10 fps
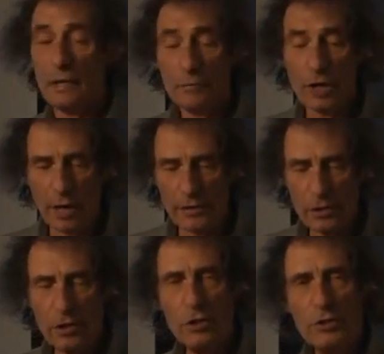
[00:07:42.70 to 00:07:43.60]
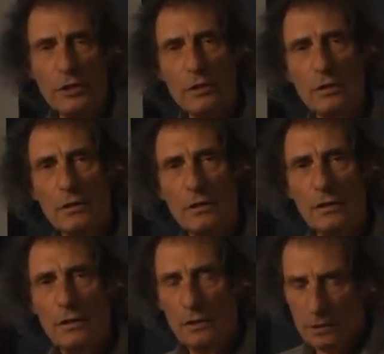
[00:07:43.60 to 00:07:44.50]
and every other learning
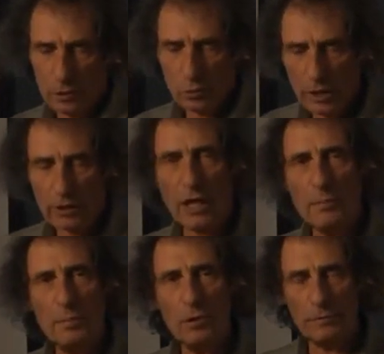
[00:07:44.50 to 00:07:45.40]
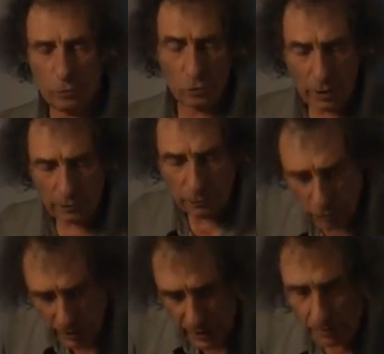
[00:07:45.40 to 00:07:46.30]
that we are capable of doing.
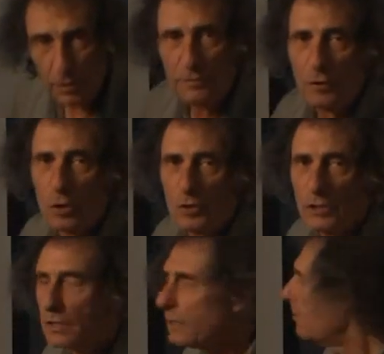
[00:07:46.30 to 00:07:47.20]
For example, the following